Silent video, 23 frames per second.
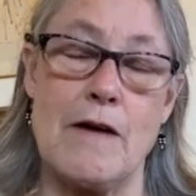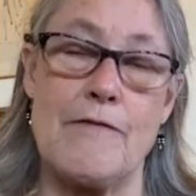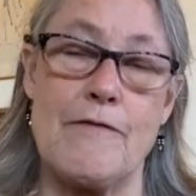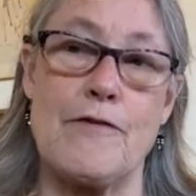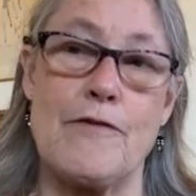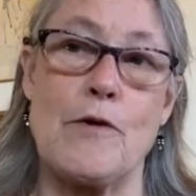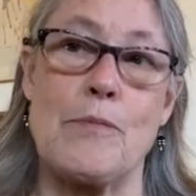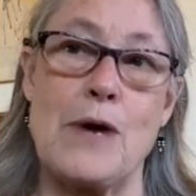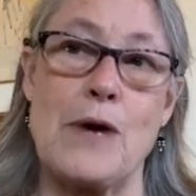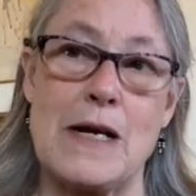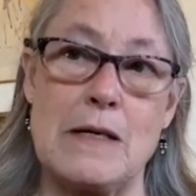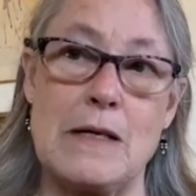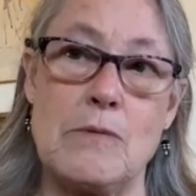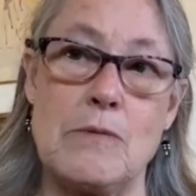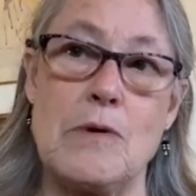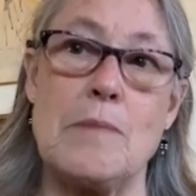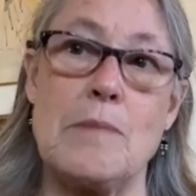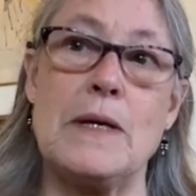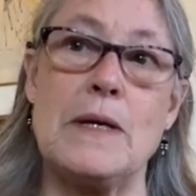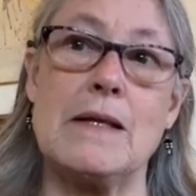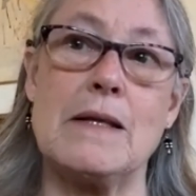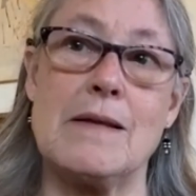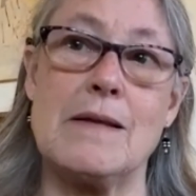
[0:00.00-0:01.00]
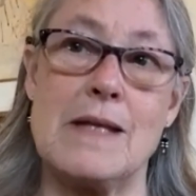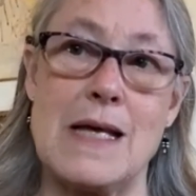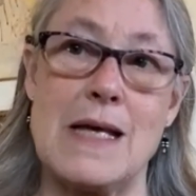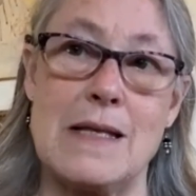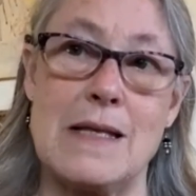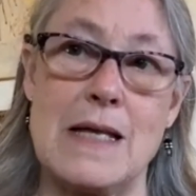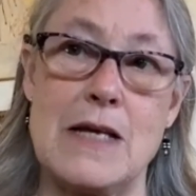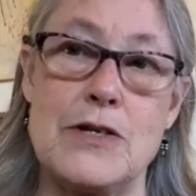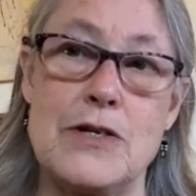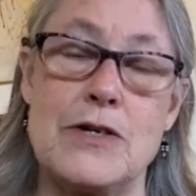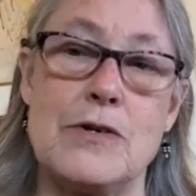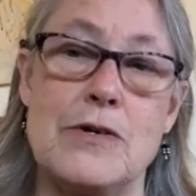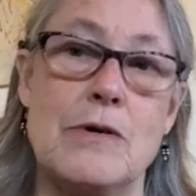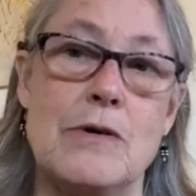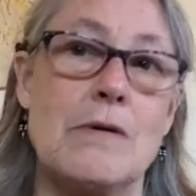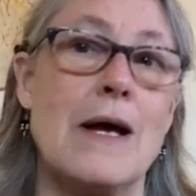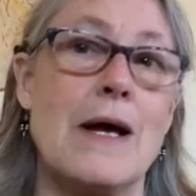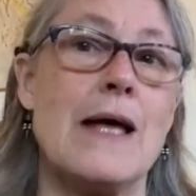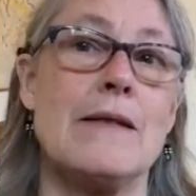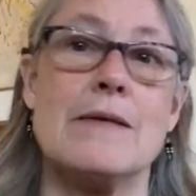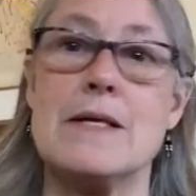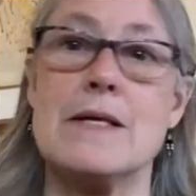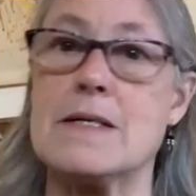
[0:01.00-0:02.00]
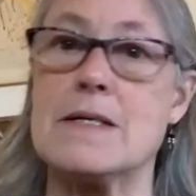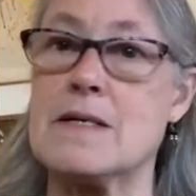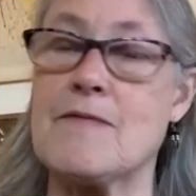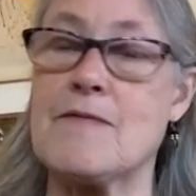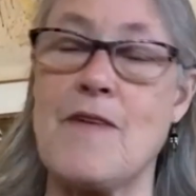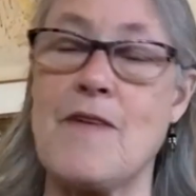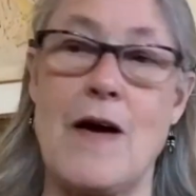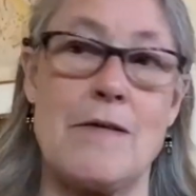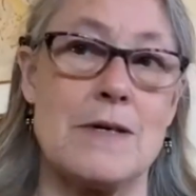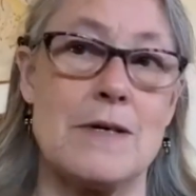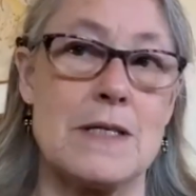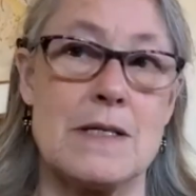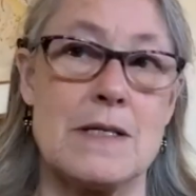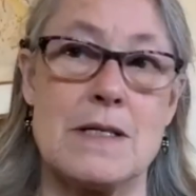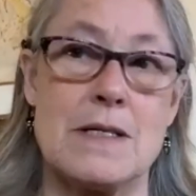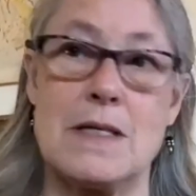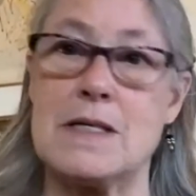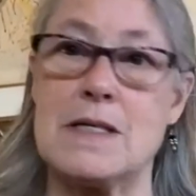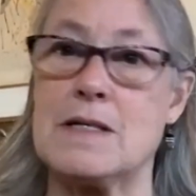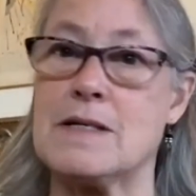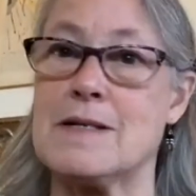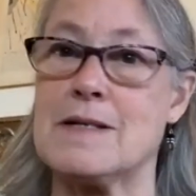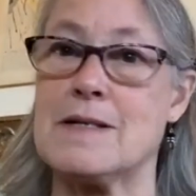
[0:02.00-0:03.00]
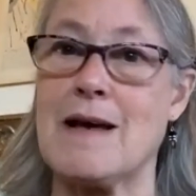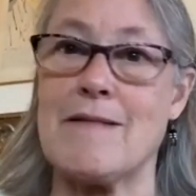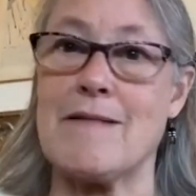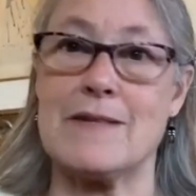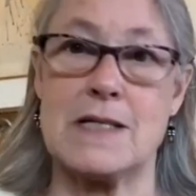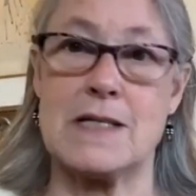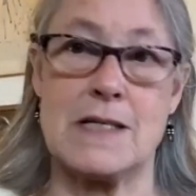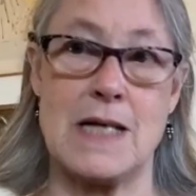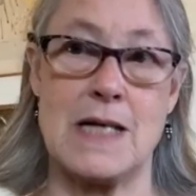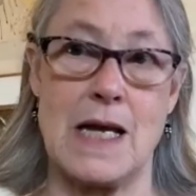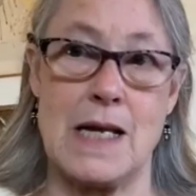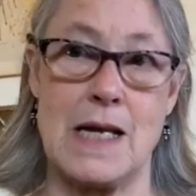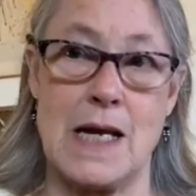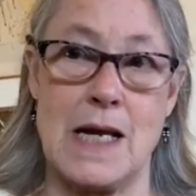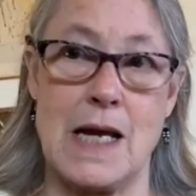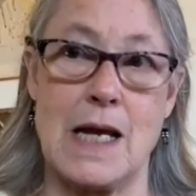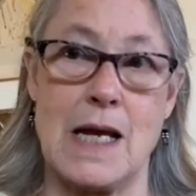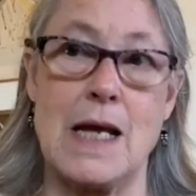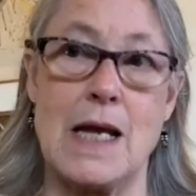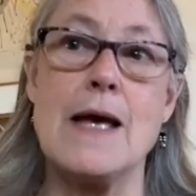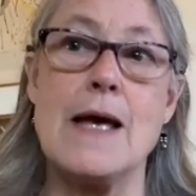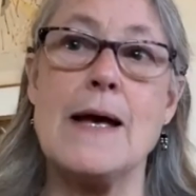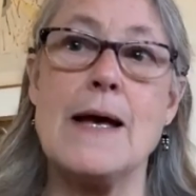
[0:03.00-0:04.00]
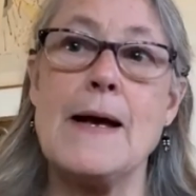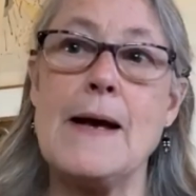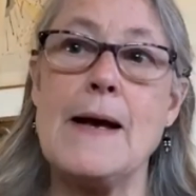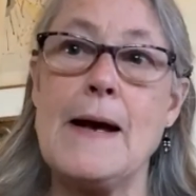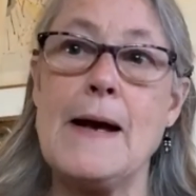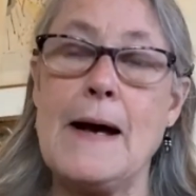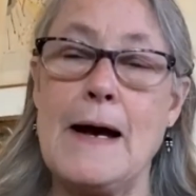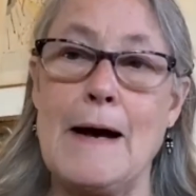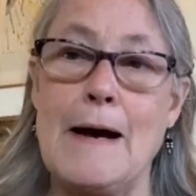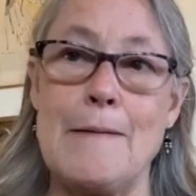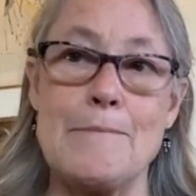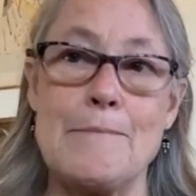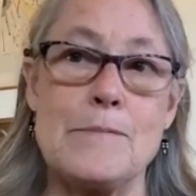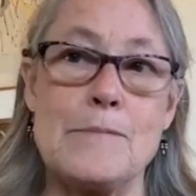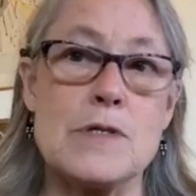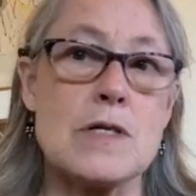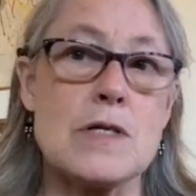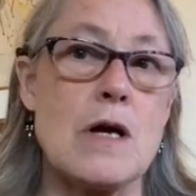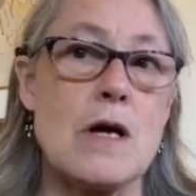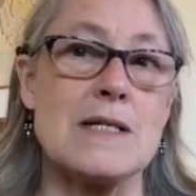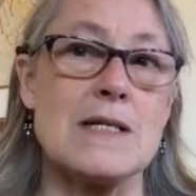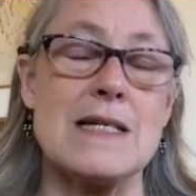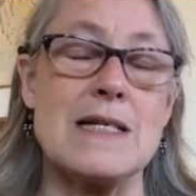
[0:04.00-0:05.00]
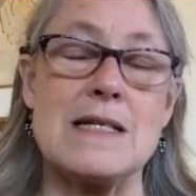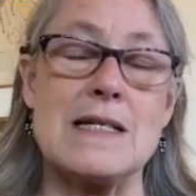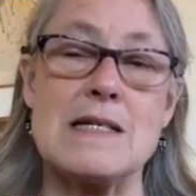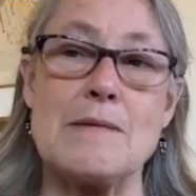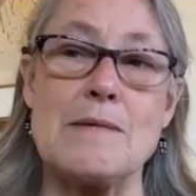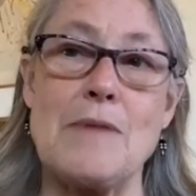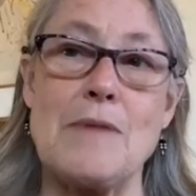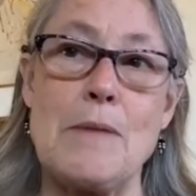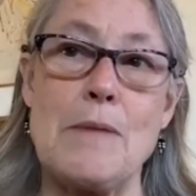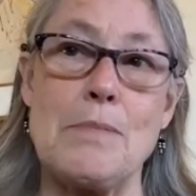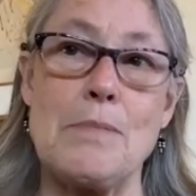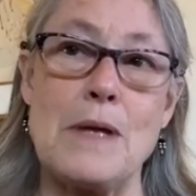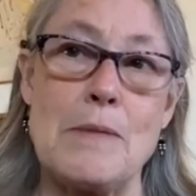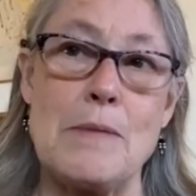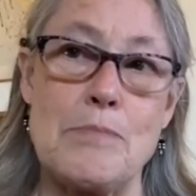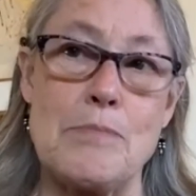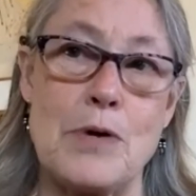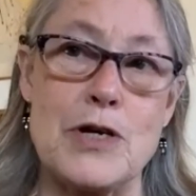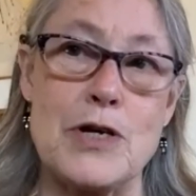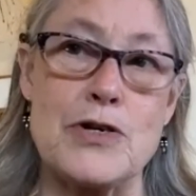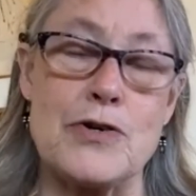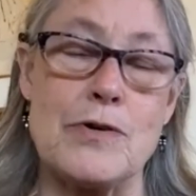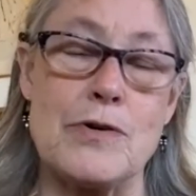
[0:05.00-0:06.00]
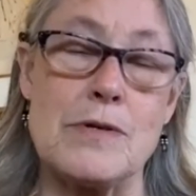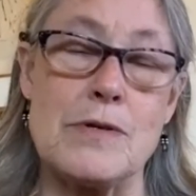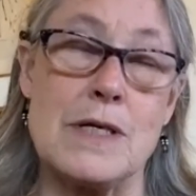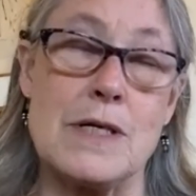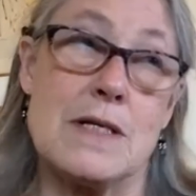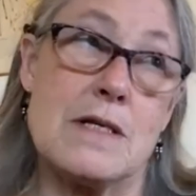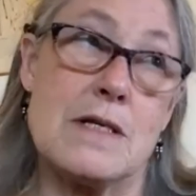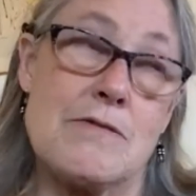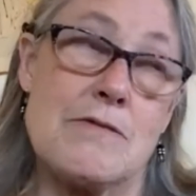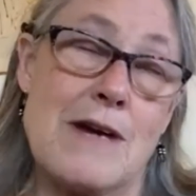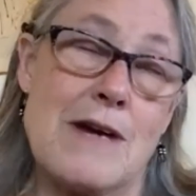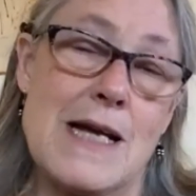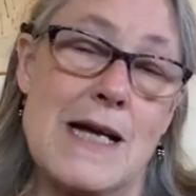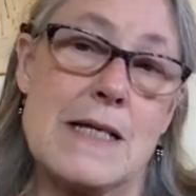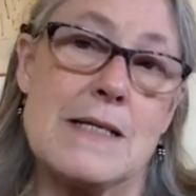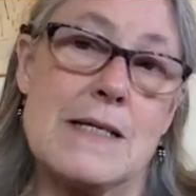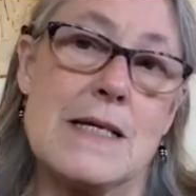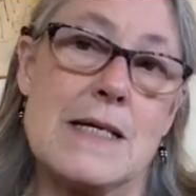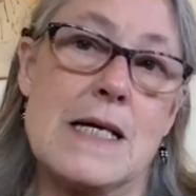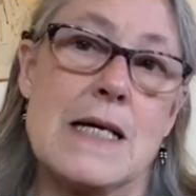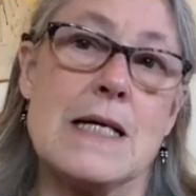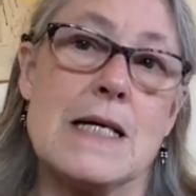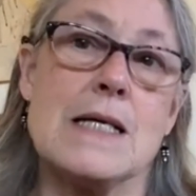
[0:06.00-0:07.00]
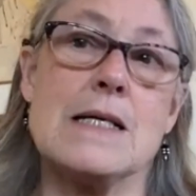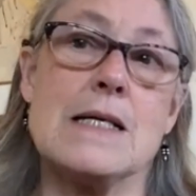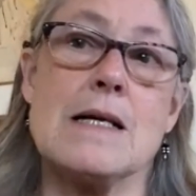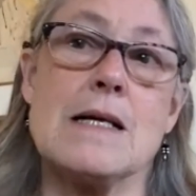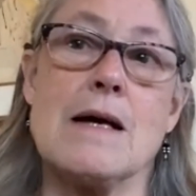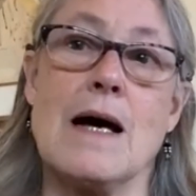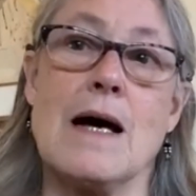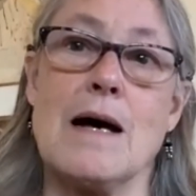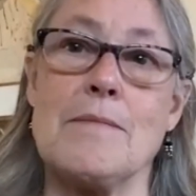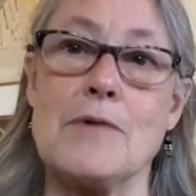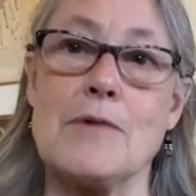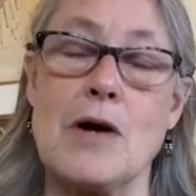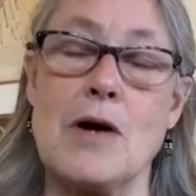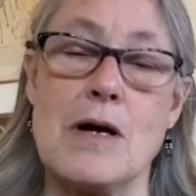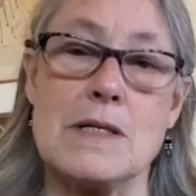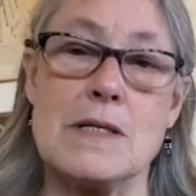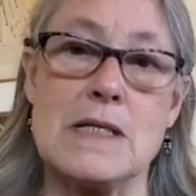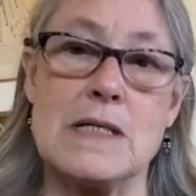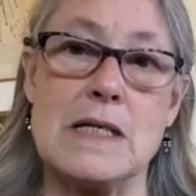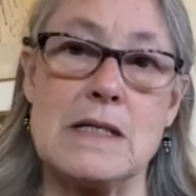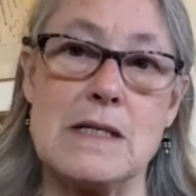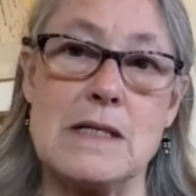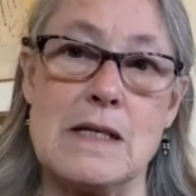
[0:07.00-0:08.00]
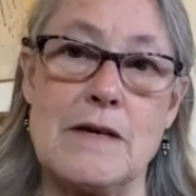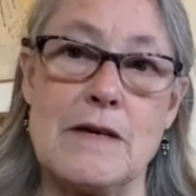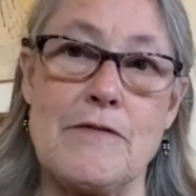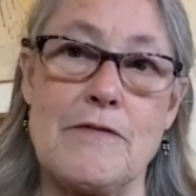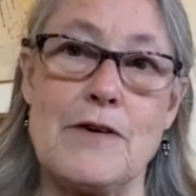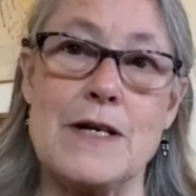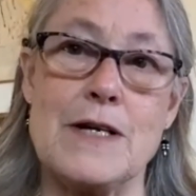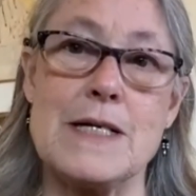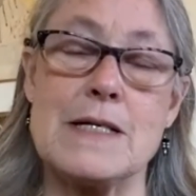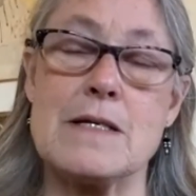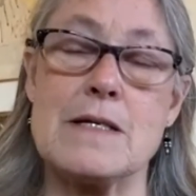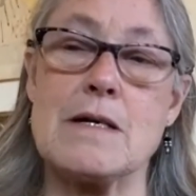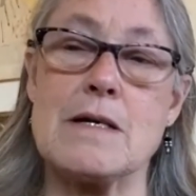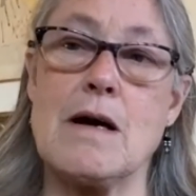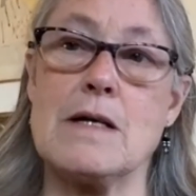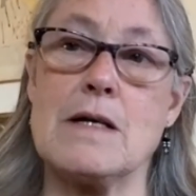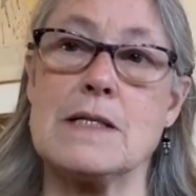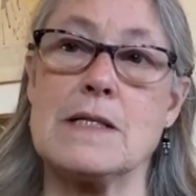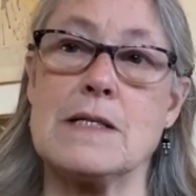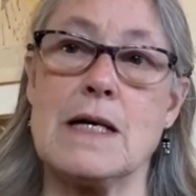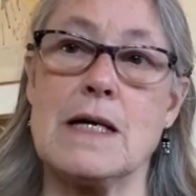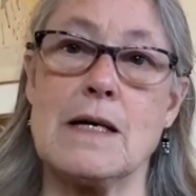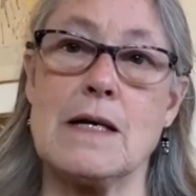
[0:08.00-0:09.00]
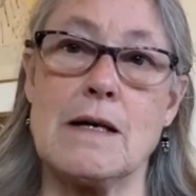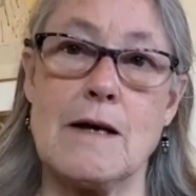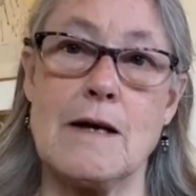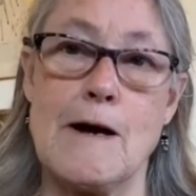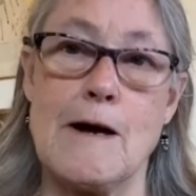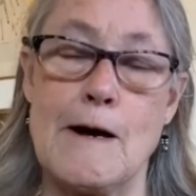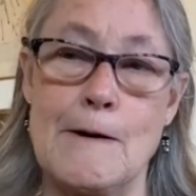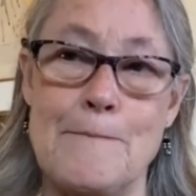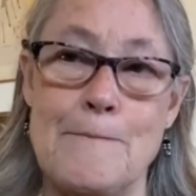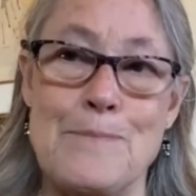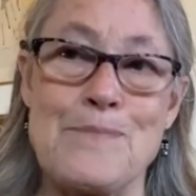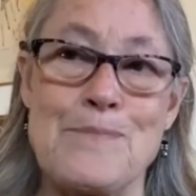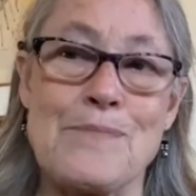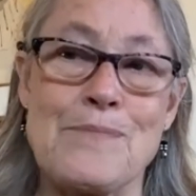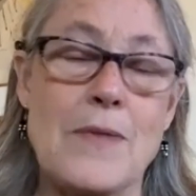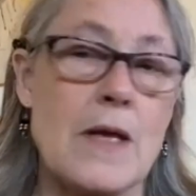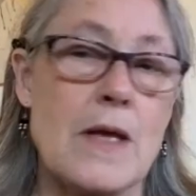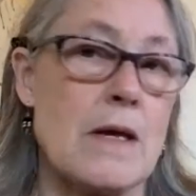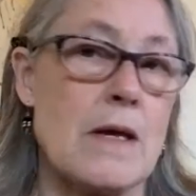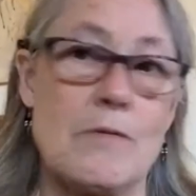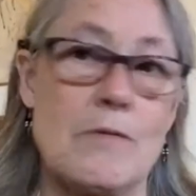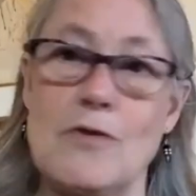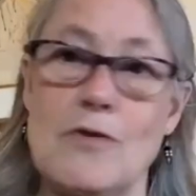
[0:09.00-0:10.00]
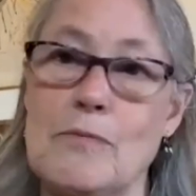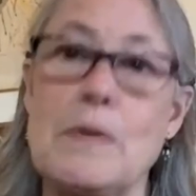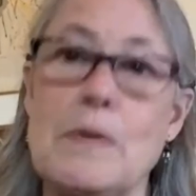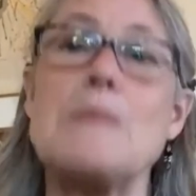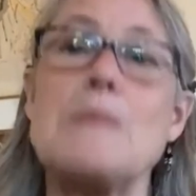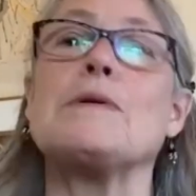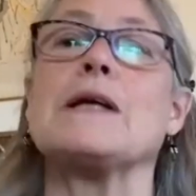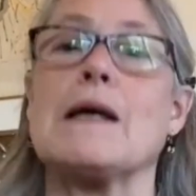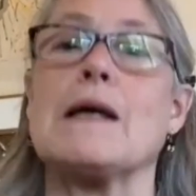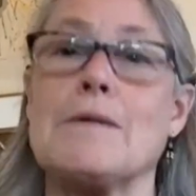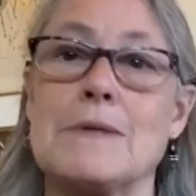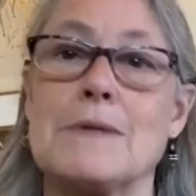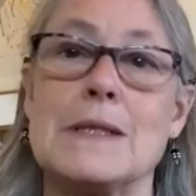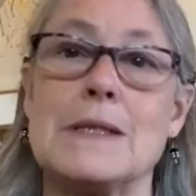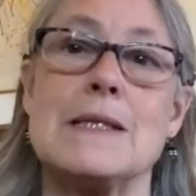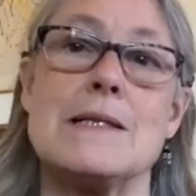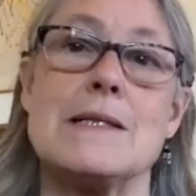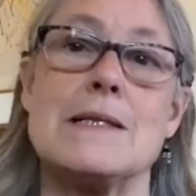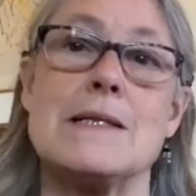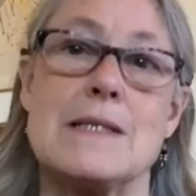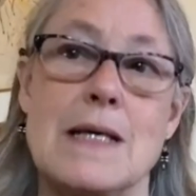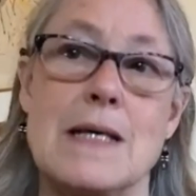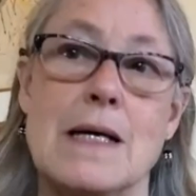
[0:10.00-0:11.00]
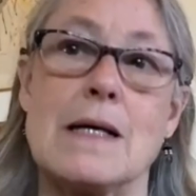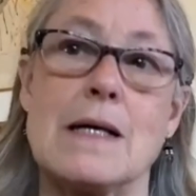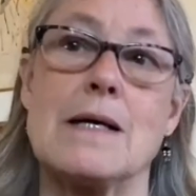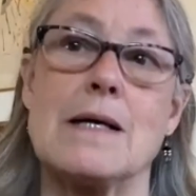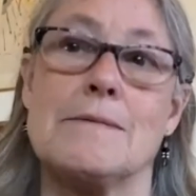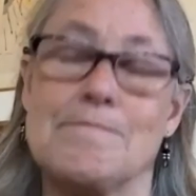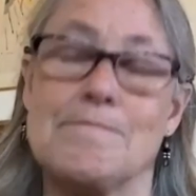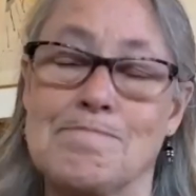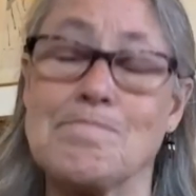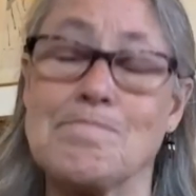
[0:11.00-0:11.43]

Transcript: for pregnant women than they do, and this virus is devastating. It's causing some high blood pressure that's transient, causing deliveries, causing people to get really sick.